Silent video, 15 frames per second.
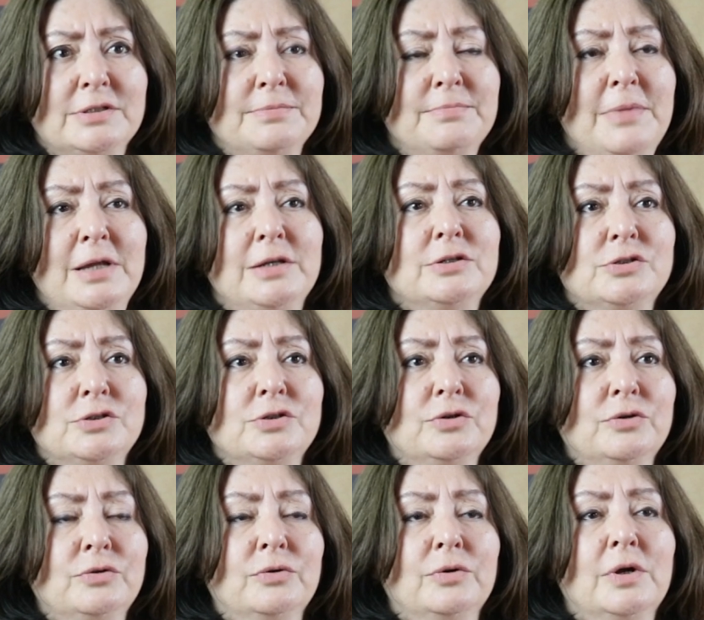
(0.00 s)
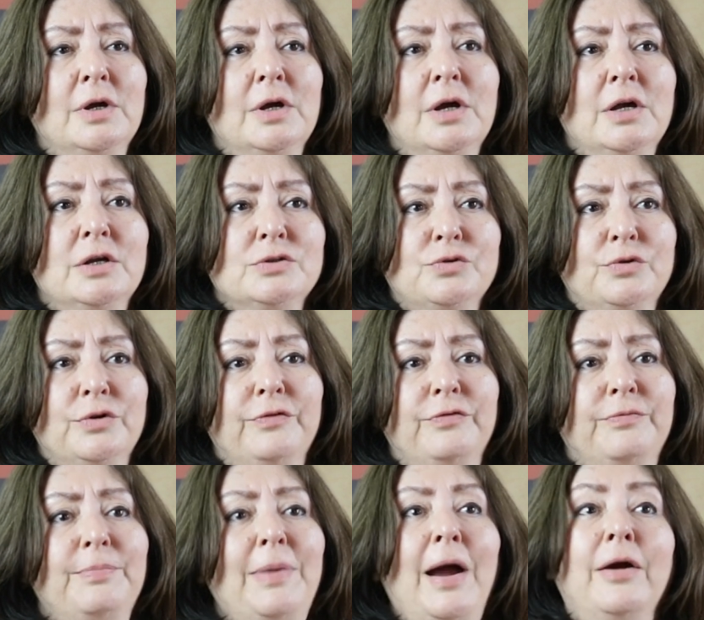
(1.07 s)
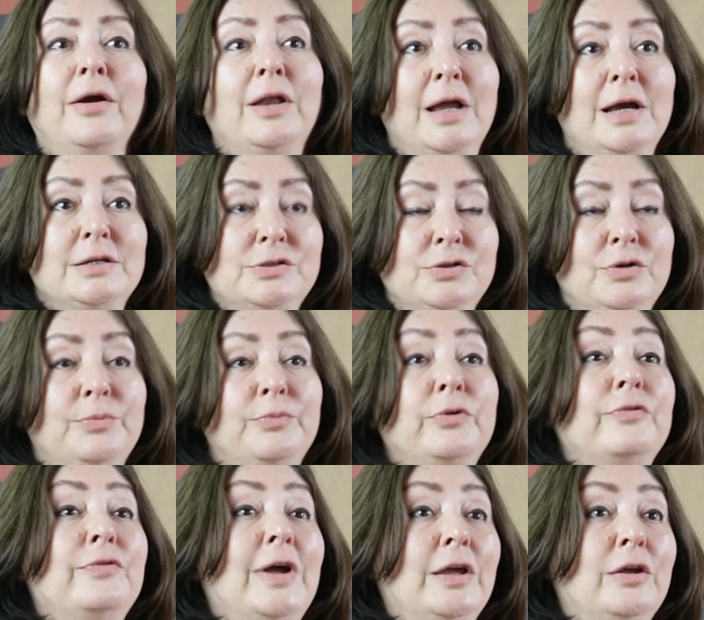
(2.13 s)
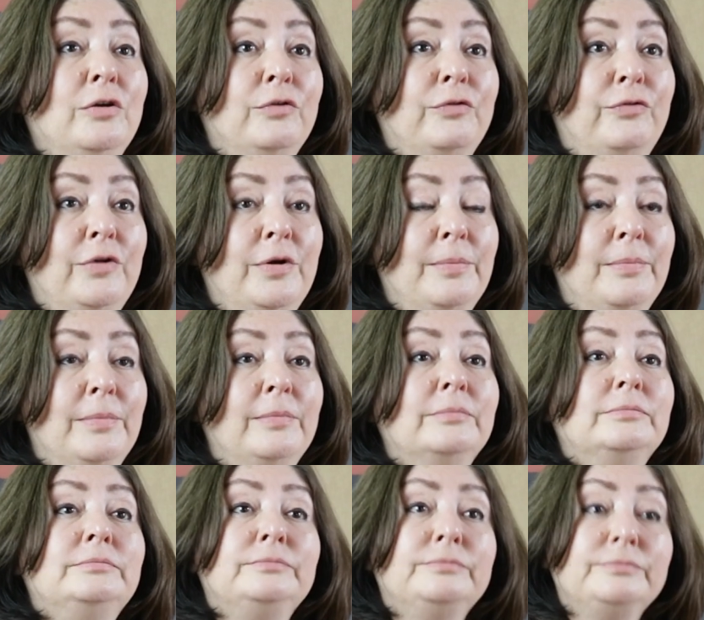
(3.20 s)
It's meant to sort of paralyze you and prevent you from